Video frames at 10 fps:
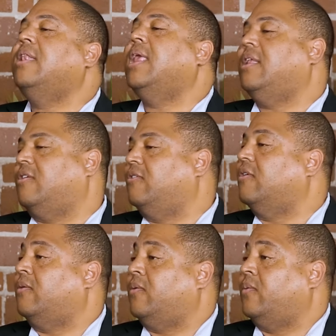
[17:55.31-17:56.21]
need to
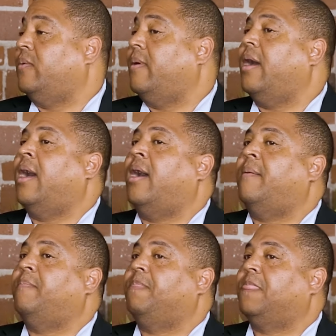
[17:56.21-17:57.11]
do
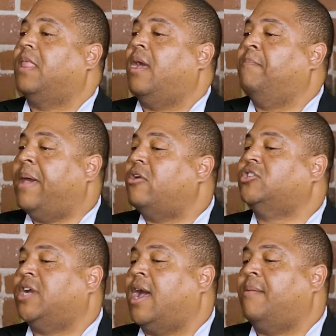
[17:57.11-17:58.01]
a better
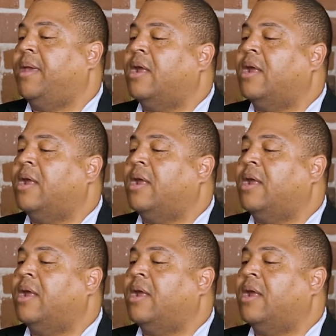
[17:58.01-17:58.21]
job.